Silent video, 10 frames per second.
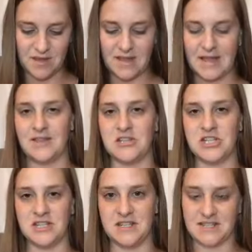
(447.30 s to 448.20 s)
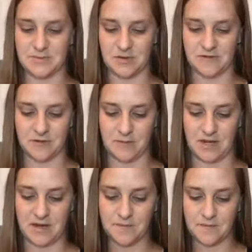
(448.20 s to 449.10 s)
And then she did similar for
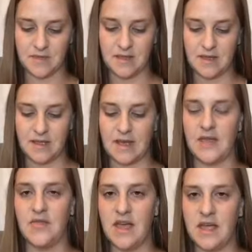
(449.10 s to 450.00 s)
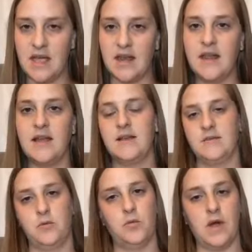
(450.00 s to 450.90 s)
me. And then
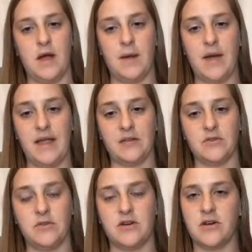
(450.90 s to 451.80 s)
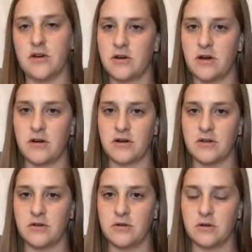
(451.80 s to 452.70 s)
I included her
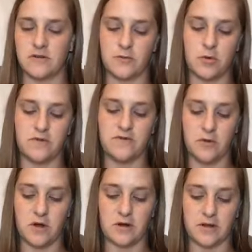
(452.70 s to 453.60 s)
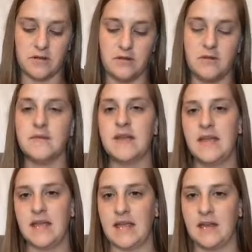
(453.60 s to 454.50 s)
article, her full article,
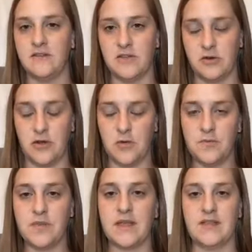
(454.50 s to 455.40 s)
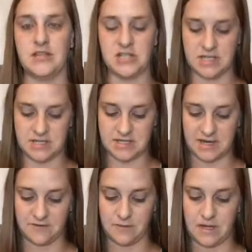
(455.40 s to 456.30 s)
and a photo, and then she did the
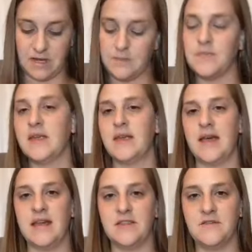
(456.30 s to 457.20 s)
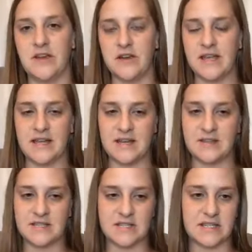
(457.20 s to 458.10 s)
same for me. And at the very end,
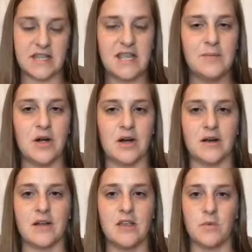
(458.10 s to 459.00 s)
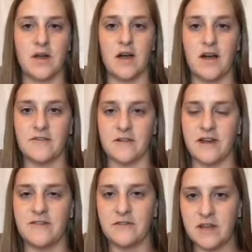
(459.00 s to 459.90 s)
this is the key part, you want to offer a
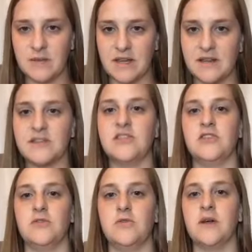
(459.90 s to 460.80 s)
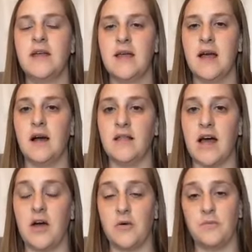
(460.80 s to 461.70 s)
freebie to
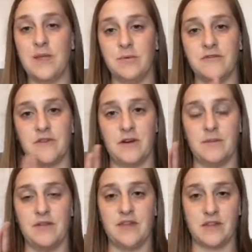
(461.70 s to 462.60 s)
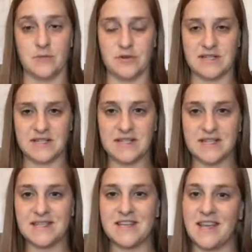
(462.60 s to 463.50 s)
allow people from the other person's
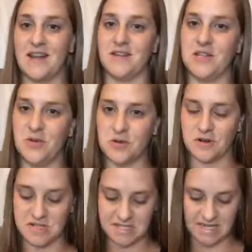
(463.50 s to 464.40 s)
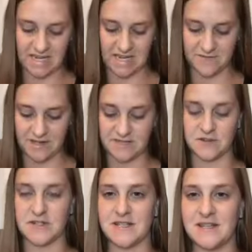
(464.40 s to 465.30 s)
list to get onto yours and vice
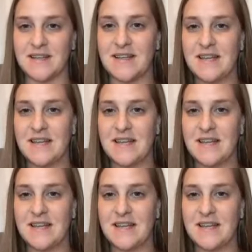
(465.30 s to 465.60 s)
versa.